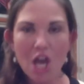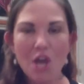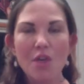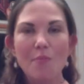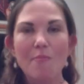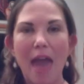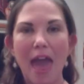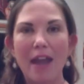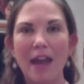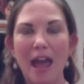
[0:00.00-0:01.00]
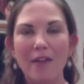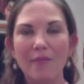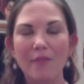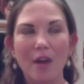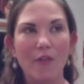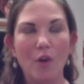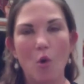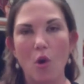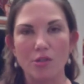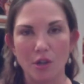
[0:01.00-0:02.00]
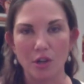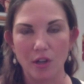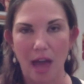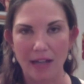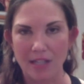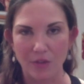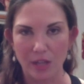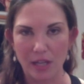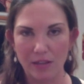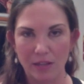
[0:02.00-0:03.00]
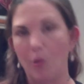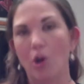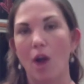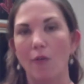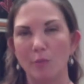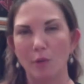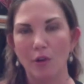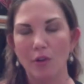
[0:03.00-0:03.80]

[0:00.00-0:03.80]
Men, of course, act differently. They're more comfortable.